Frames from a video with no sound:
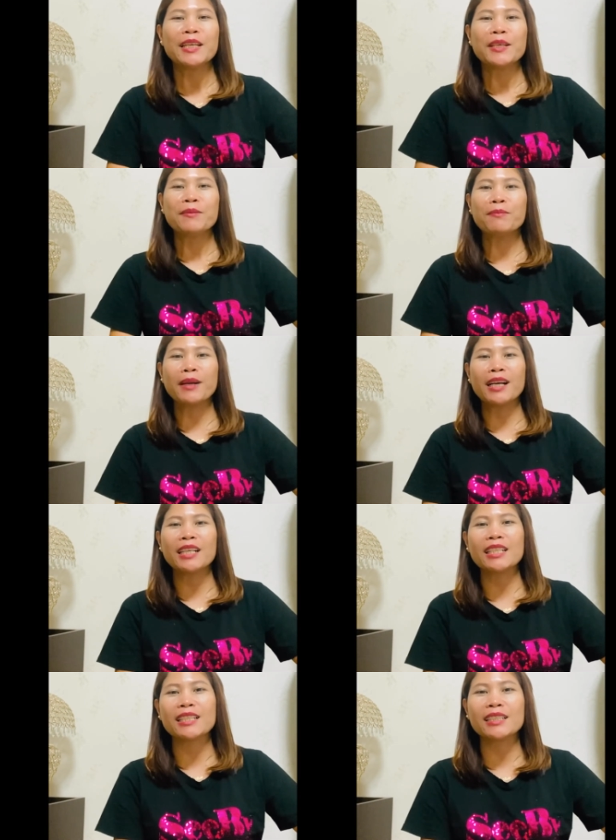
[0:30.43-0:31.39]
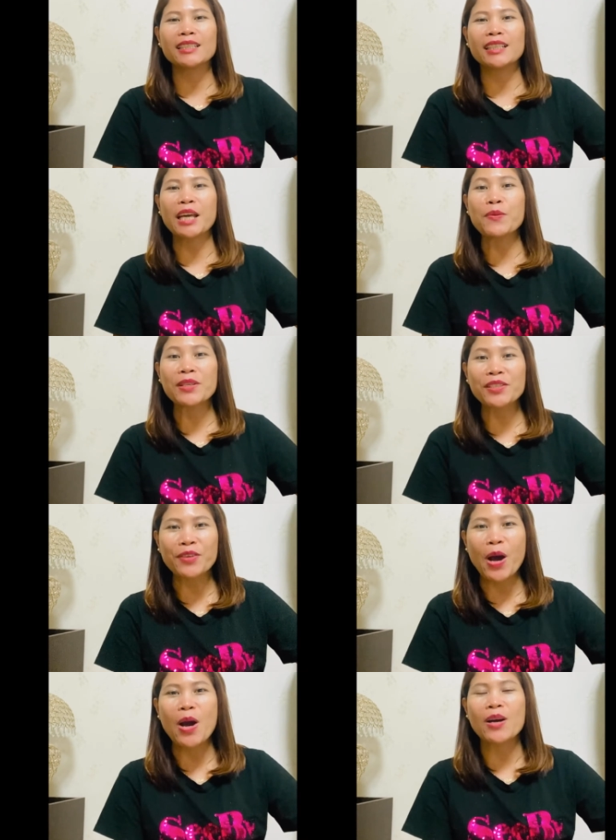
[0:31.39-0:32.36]
but I was
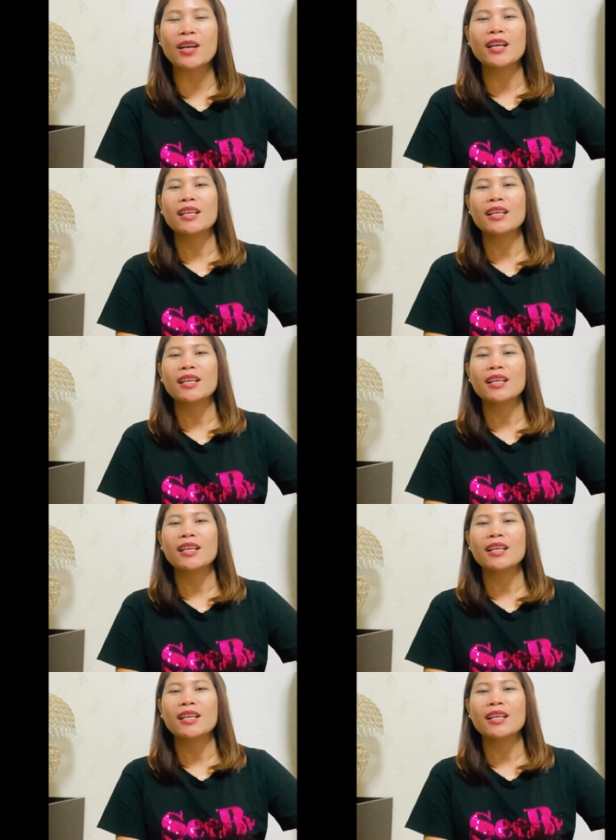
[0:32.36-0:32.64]
wrong.